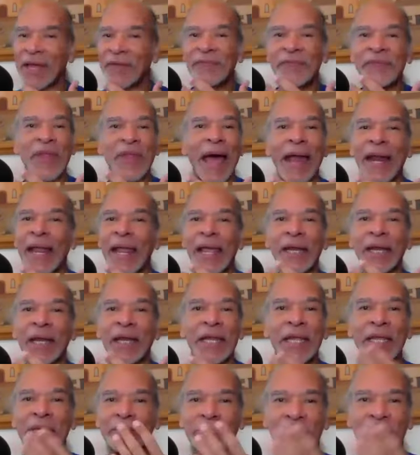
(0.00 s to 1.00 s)
I've not had
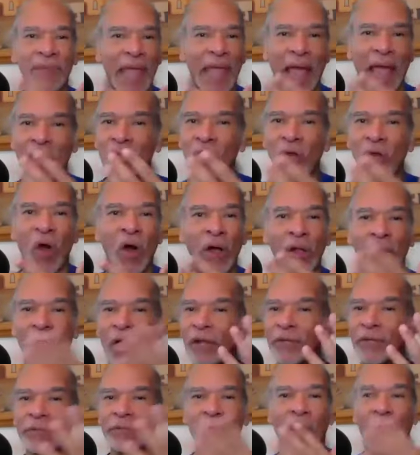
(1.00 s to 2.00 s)
any
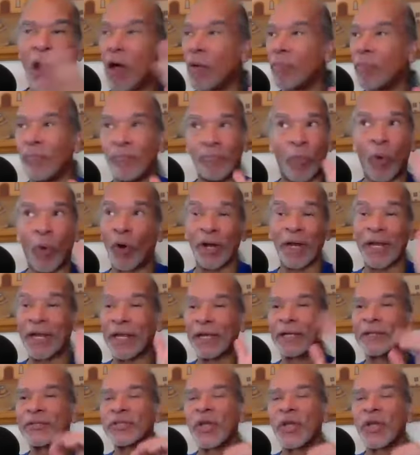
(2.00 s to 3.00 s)
alcohol all morning.